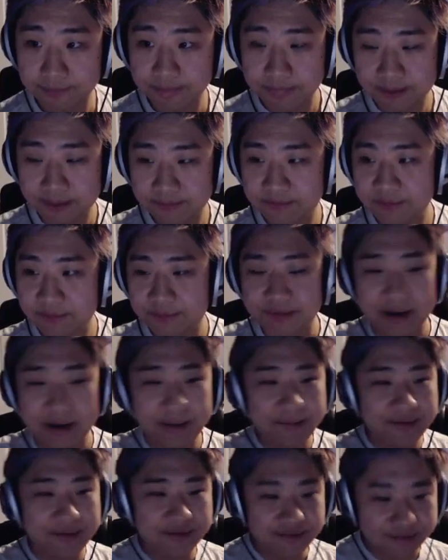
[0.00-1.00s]
Super out
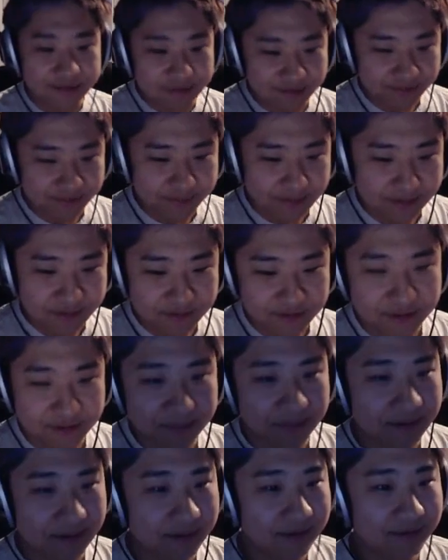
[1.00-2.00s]
of Strikers
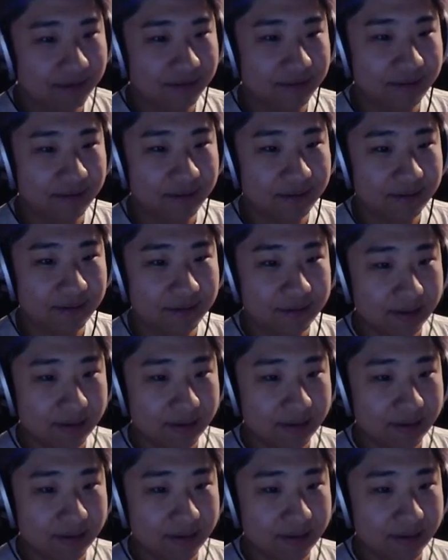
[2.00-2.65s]
backstream. Thank you.